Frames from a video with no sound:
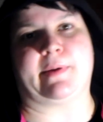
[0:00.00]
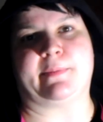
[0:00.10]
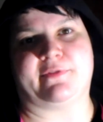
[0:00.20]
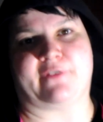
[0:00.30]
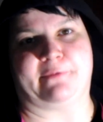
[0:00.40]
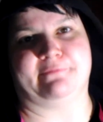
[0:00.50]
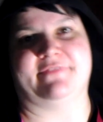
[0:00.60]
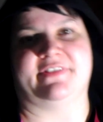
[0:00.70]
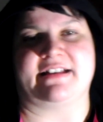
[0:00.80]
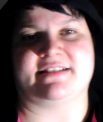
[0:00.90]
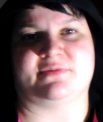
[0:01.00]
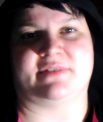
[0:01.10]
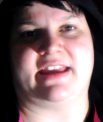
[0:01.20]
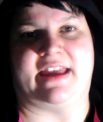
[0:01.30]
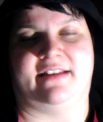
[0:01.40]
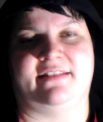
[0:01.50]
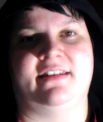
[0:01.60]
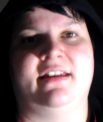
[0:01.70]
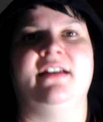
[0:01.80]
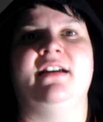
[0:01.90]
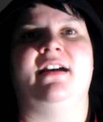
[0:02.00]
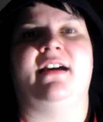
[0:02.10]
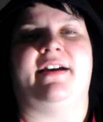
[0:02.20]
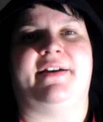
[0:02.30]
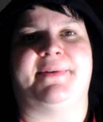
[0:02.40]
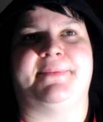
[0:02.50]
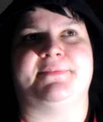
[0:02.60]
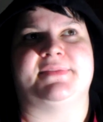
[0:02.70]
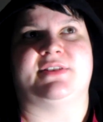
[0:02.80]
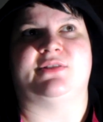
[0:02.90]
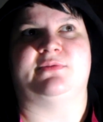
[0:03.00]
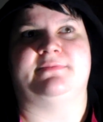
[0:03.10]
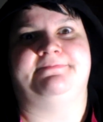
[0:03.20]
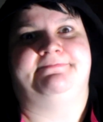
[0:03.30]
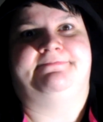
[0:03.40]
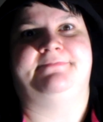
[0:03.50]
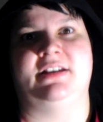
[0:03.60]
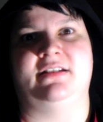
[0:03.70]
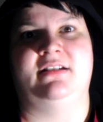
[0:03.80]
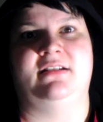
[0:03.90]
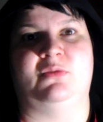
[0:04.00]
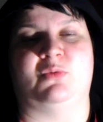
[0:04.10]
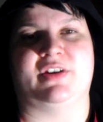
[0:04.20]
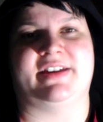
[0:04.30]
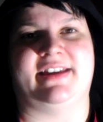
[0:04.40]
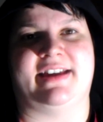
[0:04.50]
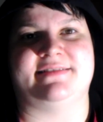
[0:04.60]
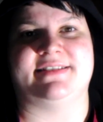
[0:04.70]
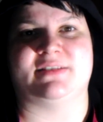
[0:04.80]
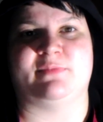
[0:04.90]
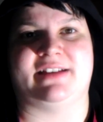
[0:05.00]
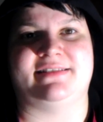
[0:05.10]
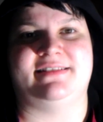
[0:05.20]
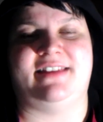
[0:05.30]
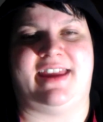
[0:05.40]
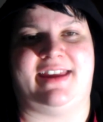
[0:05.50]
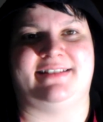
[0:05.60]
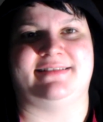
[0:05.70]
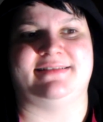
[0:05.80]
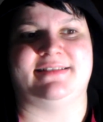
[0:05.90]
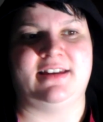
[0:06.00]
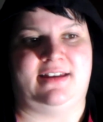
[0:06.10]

up from the last one I had. So working as expected, and